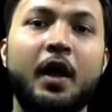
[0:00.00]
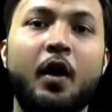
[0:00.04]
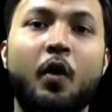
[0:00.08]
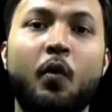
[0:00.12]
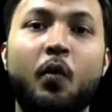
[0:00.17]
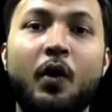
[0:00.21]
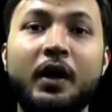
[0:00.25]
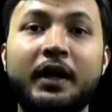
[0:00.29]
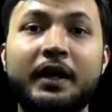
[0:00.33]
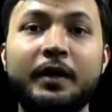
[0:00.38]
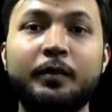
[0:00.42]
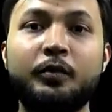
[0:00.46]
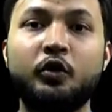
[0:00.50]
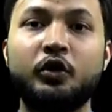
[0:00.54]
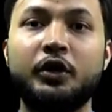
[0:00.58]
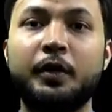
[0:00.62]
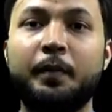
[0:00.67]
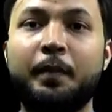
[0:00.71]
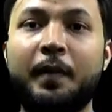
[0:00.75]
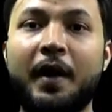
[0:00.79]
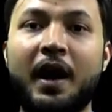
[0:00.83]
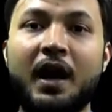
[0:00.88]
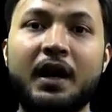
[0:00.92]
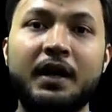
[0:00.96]
welcome to the
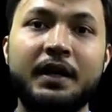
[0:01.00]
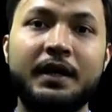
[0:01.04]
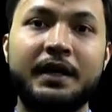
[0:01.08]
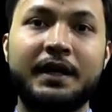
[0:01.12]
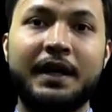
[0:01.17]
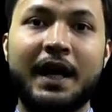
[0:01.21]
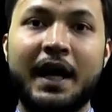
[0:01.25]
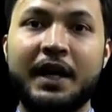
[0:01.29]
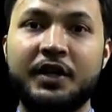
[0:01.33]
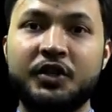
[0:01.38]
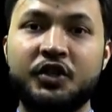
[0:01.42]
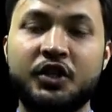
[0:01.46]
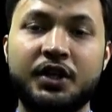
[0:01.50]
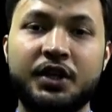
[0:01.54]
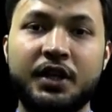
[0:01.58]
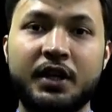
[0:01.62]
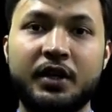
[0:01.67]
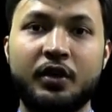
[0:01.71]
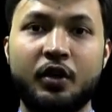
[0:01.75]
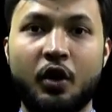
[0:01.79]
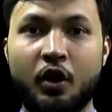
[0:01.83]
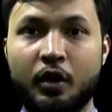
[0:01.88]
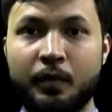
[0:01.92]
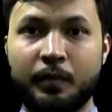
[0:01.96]
part tangent
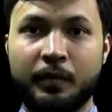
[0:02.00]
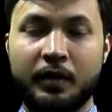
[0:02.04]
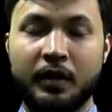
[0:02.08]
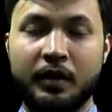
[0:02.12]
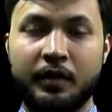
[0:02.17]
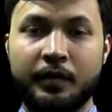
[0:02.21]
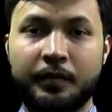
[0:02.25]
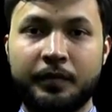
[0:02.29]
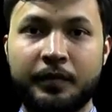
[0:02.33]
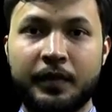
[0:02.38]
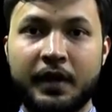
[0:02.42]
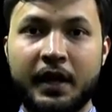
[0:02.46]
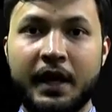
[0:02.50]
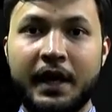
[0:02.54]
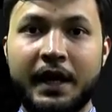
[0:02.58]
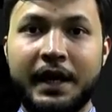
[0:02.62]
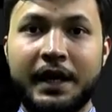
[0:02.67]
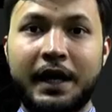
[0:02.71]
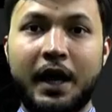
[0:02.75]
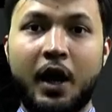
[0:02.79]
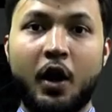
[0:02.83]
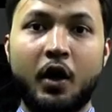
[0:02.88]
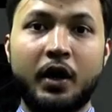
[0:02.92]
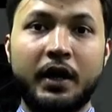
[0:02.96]
and normal.
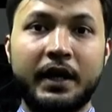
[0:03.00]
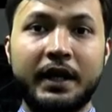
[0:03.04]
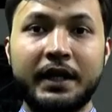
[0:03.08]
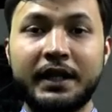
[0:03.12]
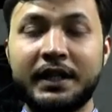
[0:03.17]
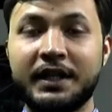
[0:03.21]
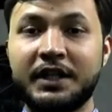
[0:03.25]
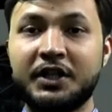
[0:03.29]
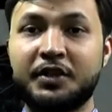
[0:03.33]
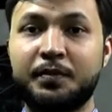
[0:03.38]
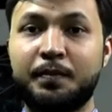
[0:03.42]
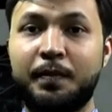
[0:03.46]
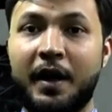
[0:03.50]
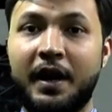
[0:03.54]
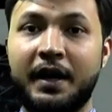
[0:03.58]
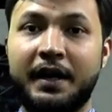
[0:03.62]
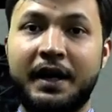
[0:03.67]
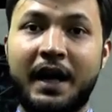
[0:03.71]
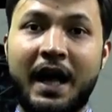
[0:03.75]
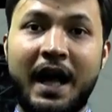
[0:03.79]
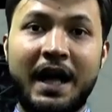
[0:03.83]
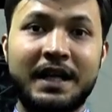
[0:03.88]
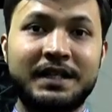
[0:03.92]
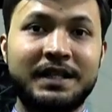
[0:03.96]
Now in this
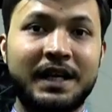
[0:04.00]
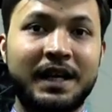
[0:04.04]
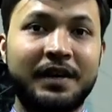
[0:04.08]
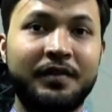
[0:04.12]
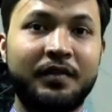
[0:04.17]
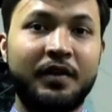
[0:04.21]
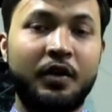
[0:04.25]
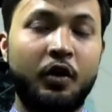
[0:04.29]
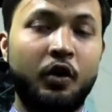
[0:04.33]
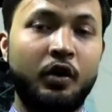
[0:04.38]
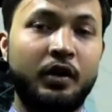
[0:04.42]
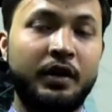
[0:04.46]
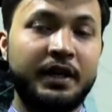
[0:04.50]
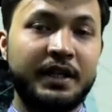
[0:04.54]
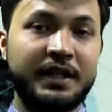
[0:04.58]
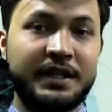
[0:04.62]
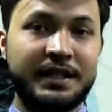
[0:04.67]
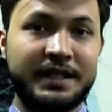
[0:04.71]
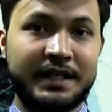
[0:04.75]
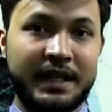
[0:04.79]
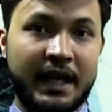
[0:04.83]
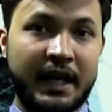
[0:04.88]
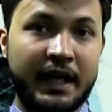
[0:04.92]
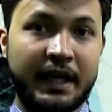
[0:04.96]
part, as I have already
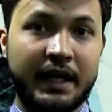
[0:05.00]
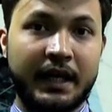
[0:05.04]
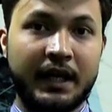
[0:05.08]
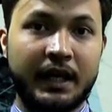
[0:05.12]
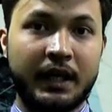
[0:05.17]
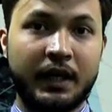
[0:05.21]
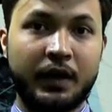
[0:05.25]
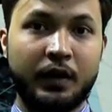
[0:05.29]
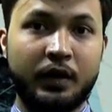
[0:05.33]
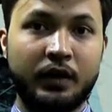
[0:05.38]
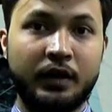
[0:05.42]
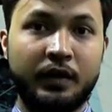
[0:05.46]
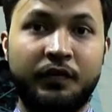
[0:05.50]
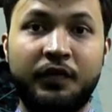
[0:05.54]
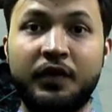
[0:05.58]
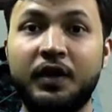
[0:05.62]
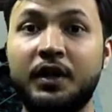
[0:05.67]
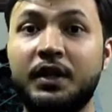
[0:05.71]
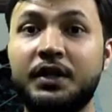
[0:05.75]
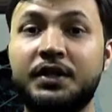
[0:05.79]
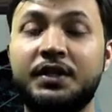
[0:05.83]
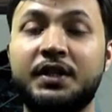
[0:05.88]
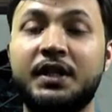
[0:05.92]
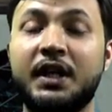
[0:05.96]
said, the
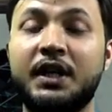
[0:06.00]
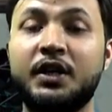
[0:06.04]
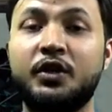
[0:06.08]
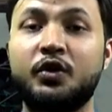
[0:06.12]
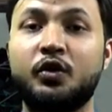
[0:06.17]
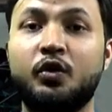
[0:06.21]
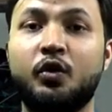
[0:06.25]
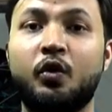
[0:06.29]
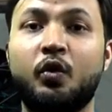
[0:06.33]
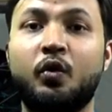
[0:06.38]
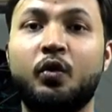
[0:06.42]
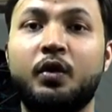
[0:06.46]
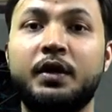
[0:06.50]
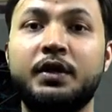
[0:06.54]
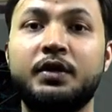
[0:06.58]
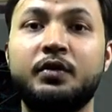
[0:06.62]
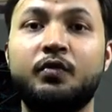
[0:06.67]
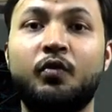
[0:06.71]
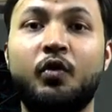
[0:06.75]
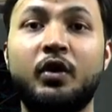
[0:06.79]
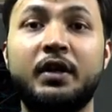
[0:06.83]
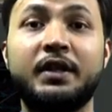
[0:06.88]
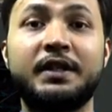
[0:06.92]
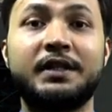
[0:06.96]
first thing to know is
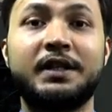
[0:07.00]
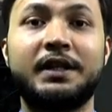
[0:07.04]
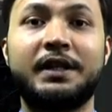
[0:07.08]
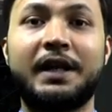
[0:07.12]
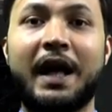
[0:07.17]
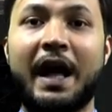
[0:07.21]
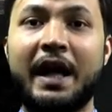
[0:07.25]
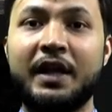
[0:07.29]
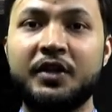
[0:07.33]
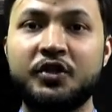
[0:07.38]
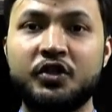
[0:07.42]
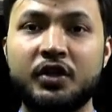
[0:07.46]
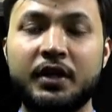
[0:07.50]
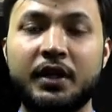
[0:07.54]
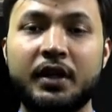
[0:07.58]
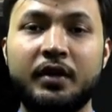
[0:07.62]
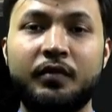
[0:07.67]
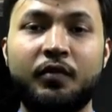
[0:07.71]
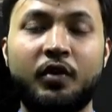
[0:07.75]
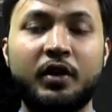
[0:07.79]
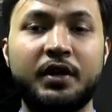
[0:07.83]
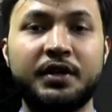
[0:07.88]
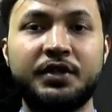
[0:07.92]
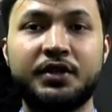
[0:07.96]
what is a tangent
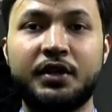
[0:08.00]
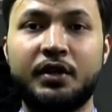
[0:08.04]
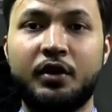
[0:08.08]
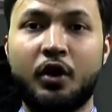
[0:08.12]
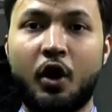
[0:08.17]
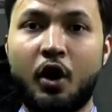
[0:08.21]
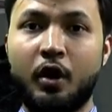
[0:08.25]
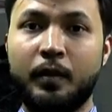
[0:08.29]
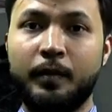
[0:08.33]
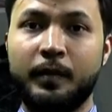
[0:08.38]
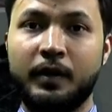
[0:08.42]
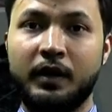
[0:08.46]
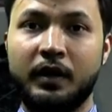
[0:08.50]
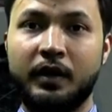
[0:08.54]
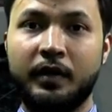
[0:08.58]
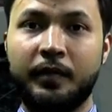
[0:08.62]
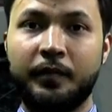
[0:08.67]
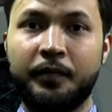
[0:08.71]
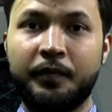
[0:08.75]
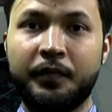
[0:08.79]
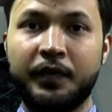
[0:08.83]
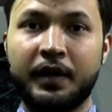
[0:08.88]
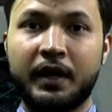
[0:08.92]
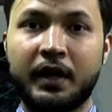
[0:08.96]
and what is a normal.
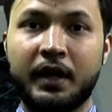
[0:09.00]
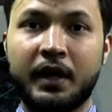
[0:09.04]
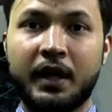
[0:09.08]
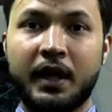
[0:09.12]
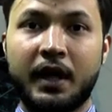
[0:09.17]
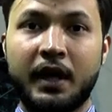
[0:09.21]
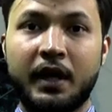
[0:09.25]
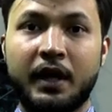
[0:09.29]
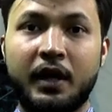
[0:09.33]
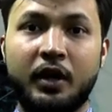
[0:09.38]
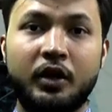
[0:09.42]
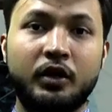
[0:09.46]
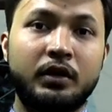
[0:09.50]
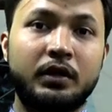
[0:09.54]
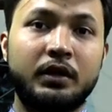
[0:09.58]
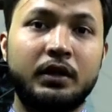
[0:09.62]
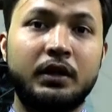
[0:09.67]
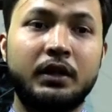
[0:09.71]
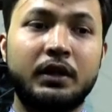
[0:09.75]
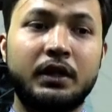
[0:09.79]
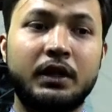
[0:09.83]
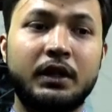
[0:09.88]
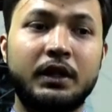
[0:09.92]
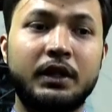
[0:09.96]
Now
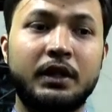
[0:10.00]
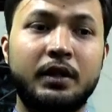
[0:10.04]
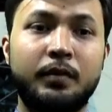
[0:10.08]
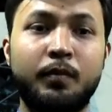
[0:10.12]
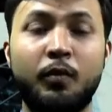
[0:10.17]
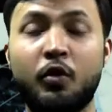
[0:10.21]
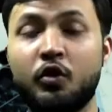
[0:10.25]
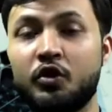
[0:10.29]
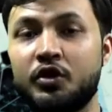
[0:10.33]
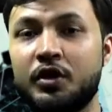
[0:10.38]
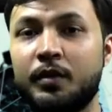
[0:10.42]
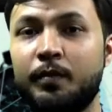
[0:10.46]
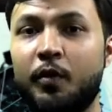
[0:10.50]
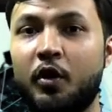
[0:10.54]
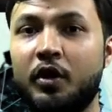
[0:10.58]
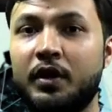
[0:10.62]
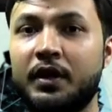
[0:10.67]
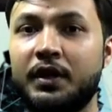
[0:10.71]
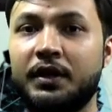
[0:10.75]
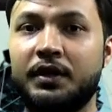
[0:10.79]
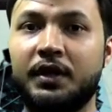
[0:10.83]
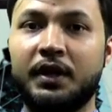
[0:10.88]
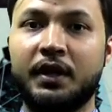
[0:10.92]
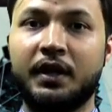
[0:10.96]
the most
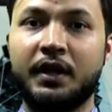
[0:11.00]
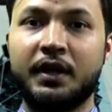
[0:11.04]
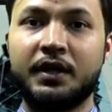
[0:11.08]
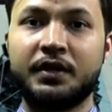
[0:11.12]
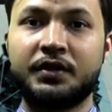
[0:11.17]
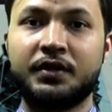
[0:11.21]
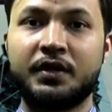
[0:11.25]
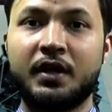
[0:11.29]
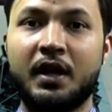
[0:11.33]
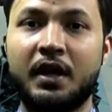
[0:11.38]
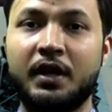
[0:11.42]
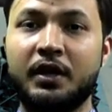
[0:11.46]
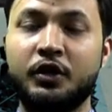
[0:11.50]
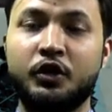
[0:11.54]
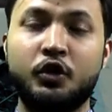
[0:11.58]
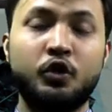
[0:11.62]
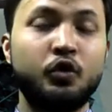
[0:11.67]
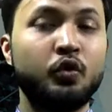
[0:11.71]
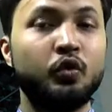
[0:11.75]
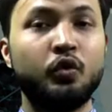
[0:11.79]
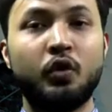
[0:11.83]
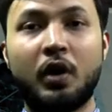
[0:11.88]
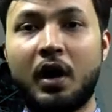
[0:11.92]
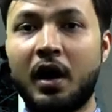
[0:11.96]
important thing is
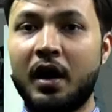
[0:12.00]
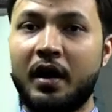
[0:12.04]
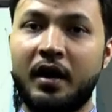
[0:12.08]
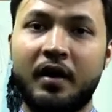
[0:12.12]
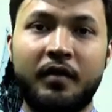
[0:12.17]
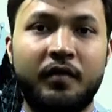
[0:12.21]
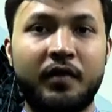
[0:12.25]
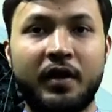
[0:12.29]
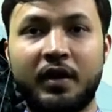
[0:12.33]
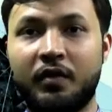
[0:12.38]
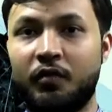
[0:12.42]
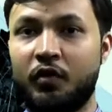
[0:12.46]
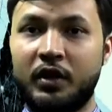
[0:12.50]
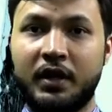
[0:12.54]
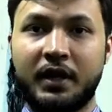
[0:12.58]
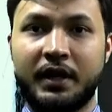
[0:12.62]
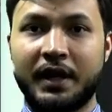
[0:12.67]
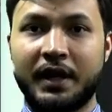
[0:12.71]
you are aware what a